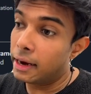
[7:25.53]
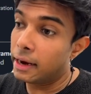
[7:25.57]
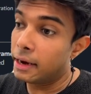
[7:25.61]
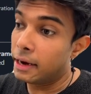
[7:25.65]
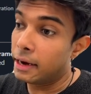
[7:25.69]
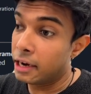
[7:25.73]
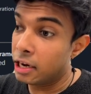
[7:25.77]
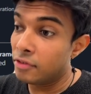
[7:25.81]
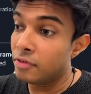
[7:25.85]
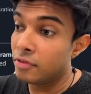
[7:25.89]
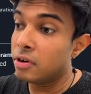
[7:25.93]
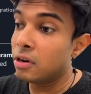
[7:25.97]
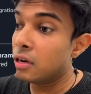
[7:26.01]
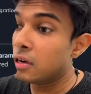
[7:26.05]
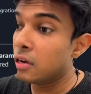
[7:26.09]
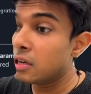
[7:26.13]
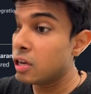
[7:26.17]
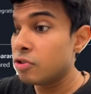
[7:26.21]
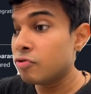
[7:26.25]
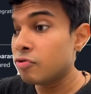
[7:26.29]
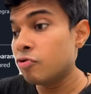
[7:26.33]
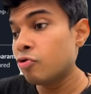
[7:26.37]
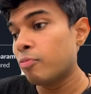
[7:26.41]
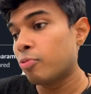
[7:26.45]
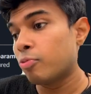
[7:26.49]
it will
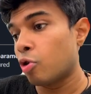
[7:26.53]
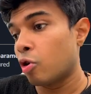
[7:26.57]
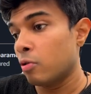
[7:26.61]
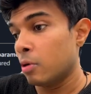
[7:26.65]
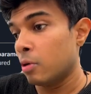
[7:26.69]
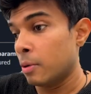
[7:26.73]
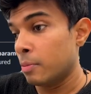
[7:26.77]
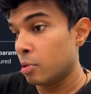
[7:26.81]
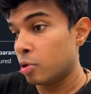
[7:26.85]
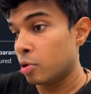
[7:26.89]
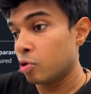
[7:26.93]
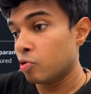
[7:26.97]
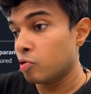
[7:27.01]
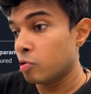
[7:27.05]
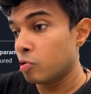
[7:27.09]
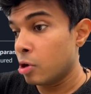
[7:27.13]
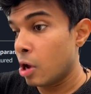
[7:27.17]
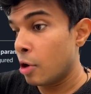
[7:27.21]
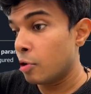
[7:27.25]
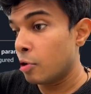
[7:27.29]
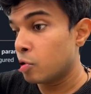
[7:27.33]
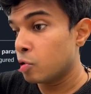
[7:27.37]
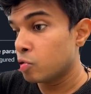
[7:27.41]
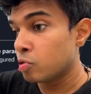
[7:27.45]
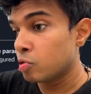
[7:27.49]
give you problems. So you
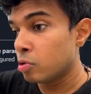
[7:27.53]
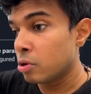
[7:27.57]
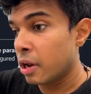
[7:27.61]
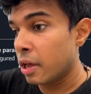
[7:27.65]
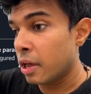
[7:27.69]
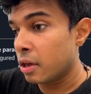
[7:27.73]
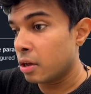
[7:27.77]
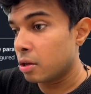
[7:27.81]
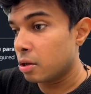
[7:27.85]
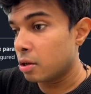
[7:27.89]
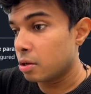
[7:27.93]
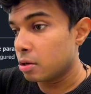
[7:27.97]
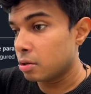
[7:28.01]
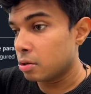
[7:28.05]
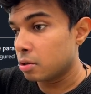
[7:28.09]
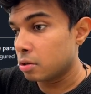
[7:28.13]
have to like